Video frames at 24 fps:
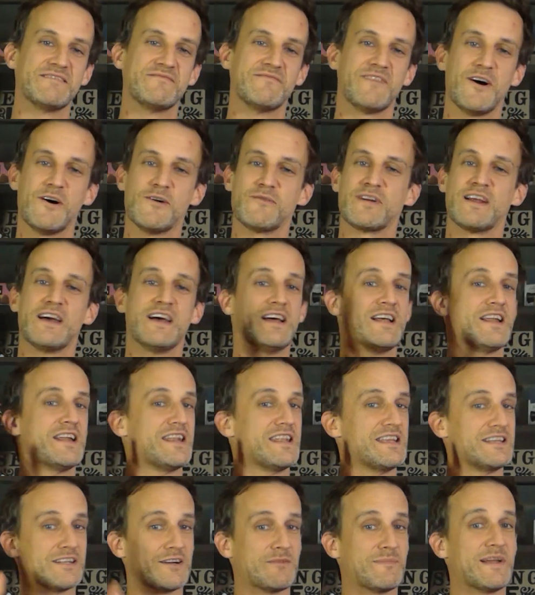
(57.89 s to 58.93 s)
involved.
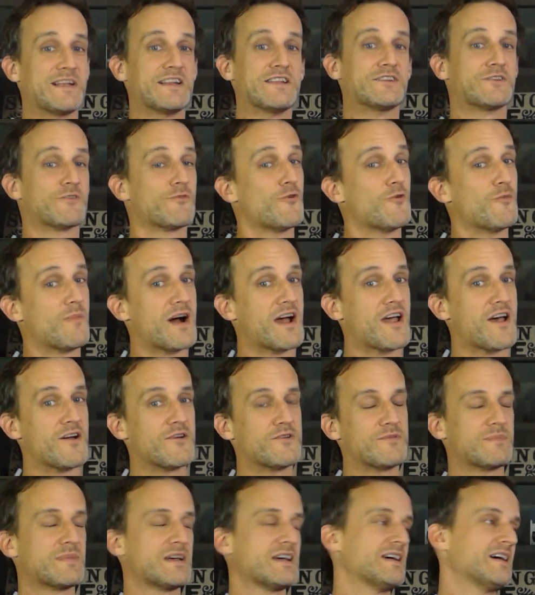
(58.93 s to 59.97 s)
These opinions are all my
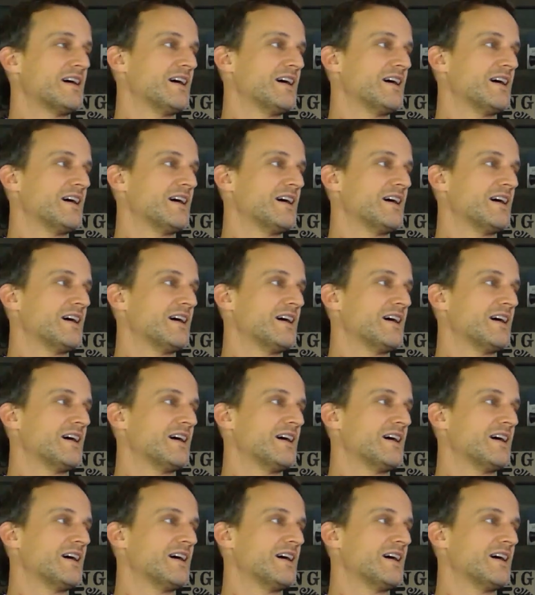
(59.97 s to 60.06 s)
own.